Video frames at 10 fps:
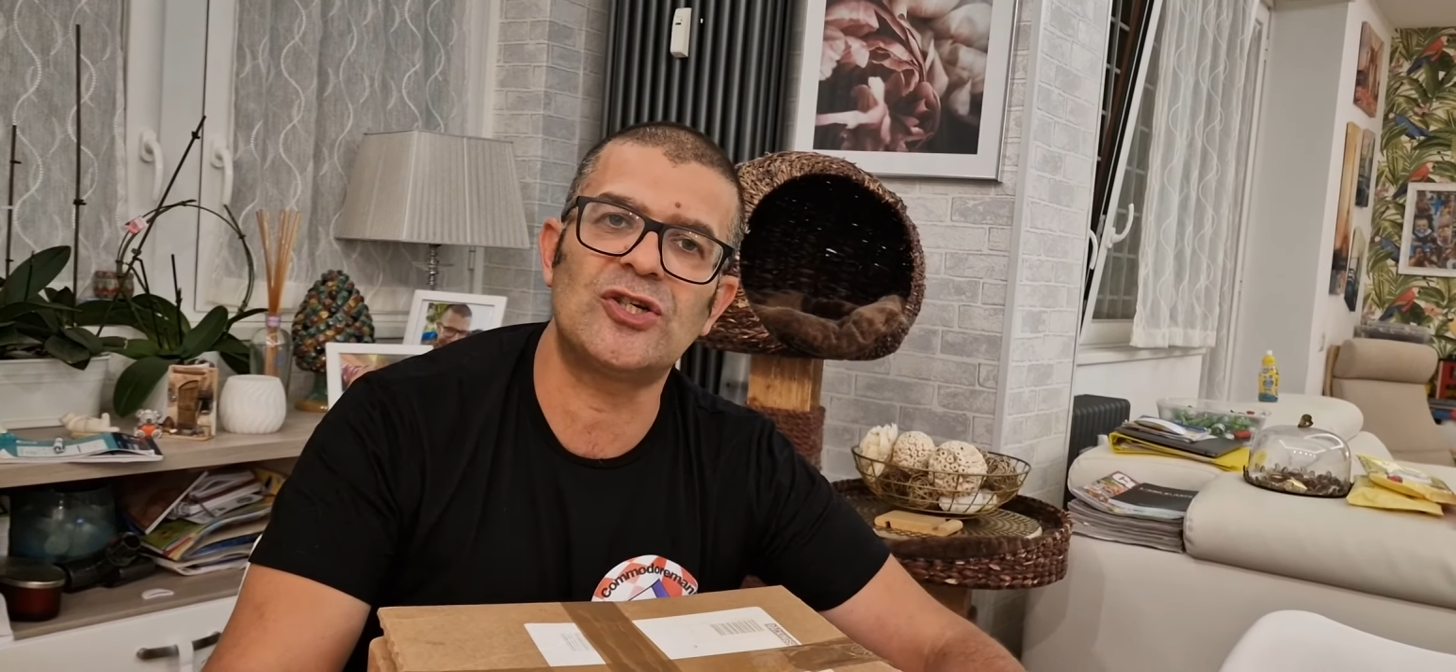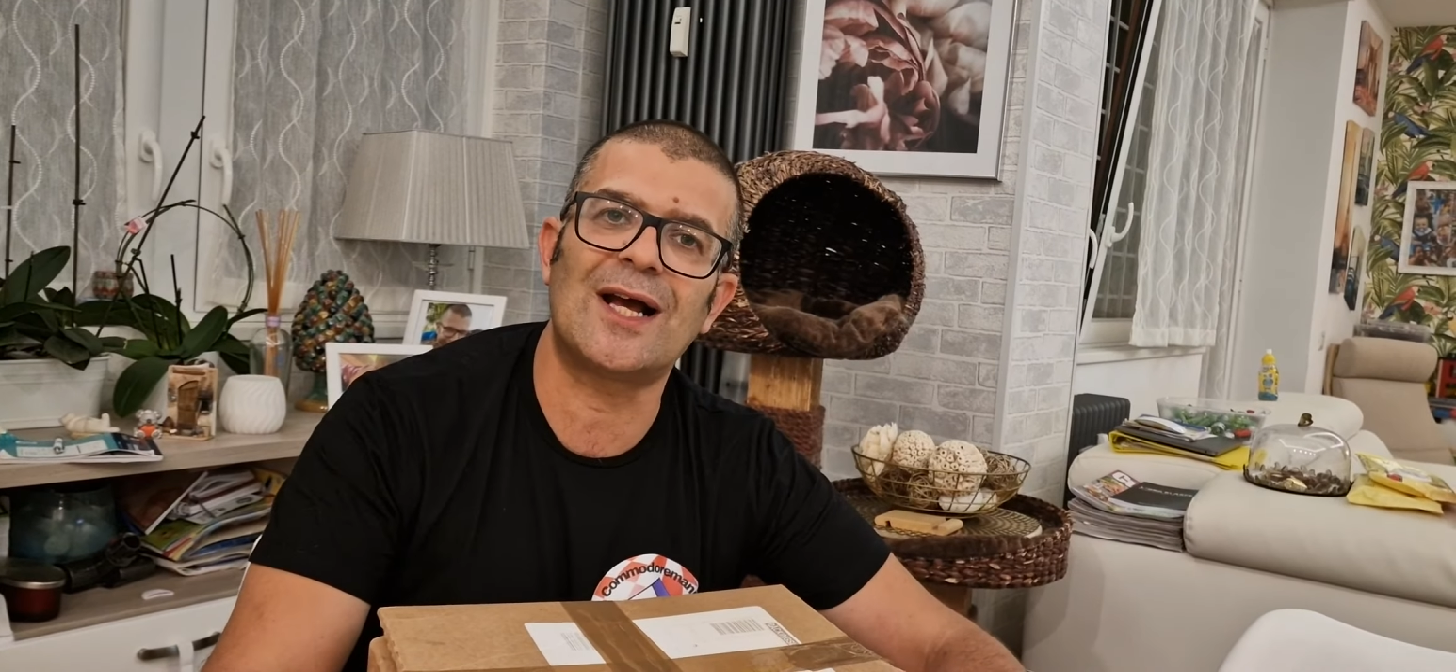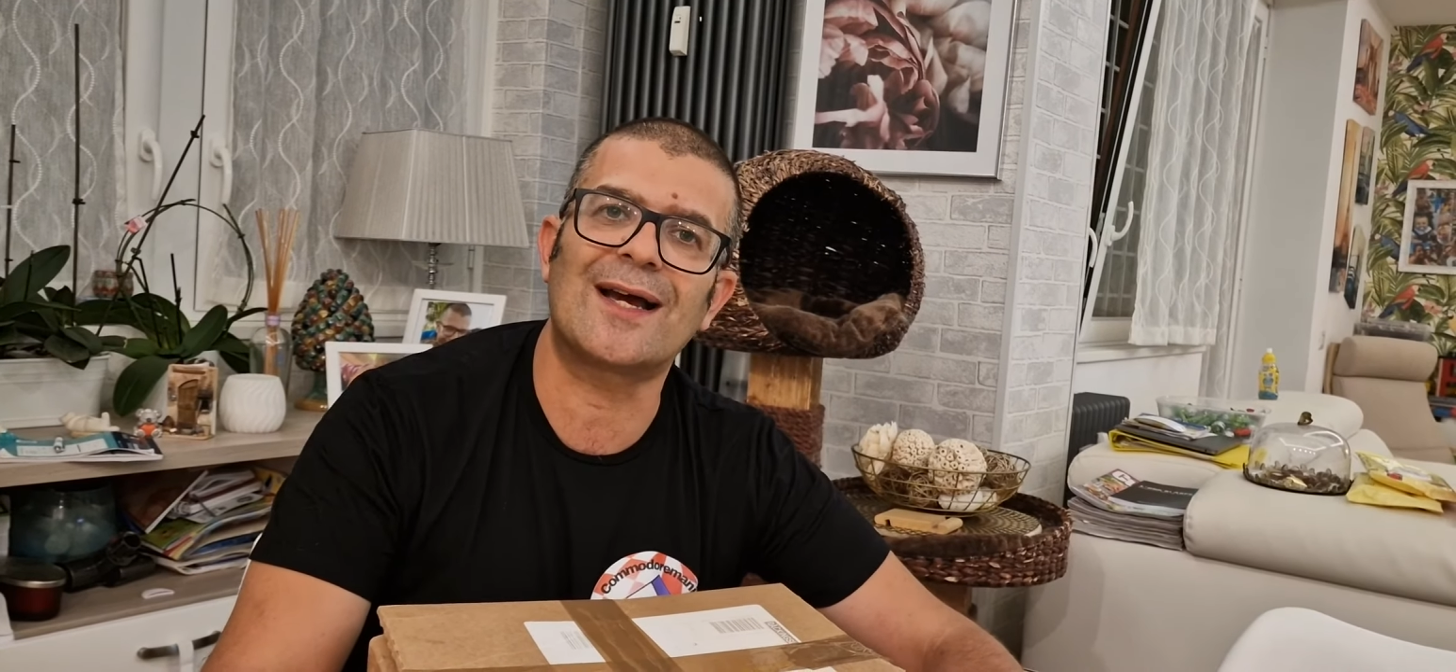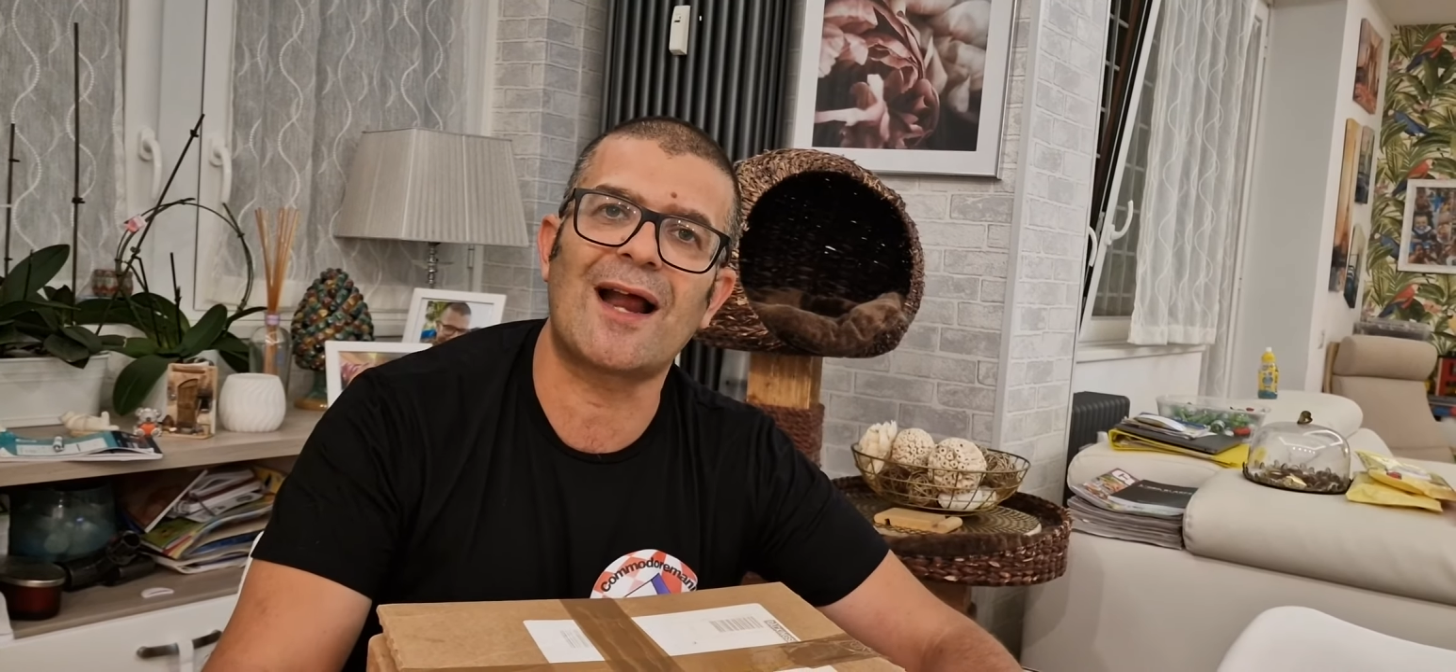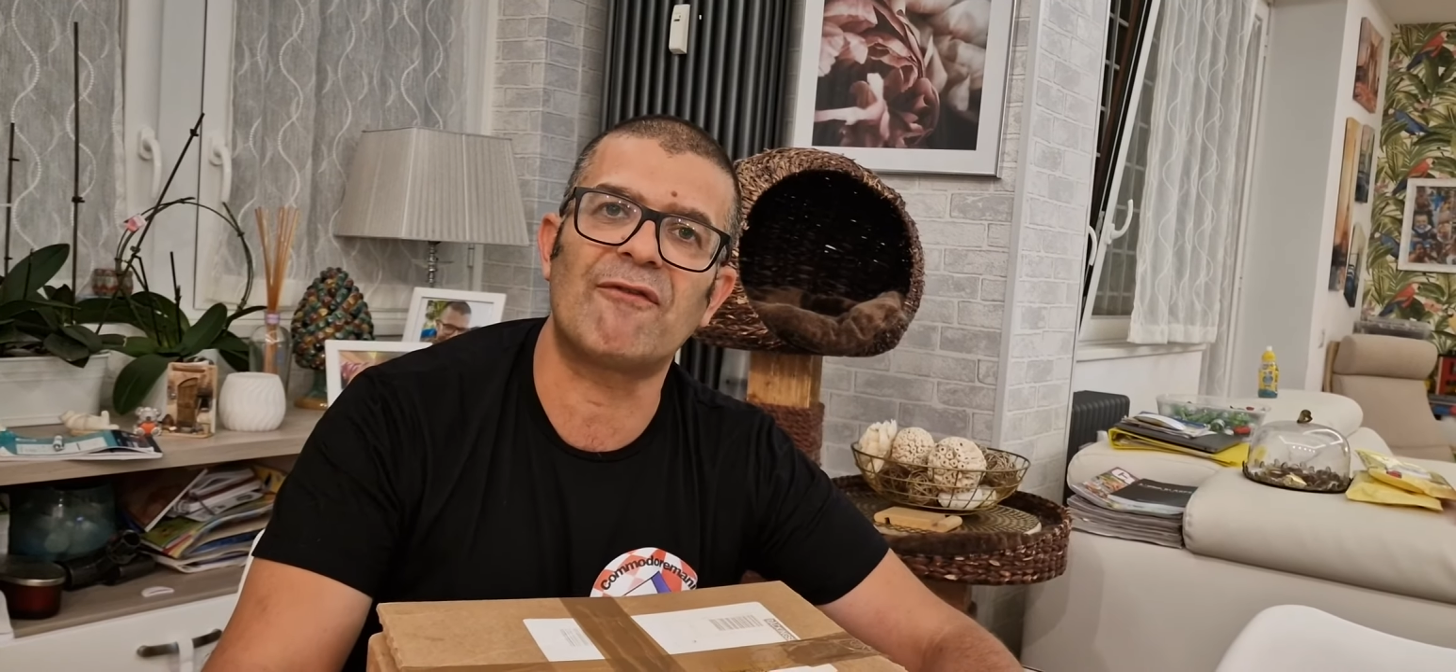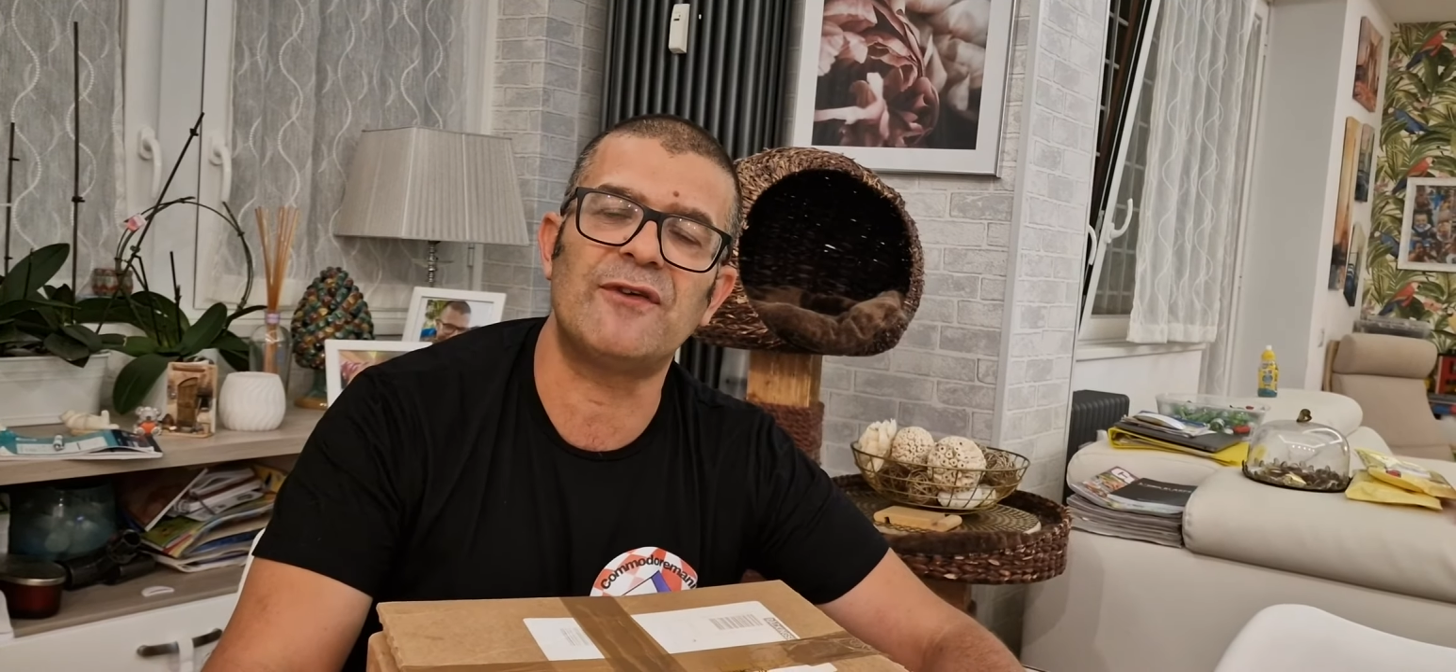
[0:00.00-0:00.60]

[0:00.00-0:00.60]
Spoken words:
of the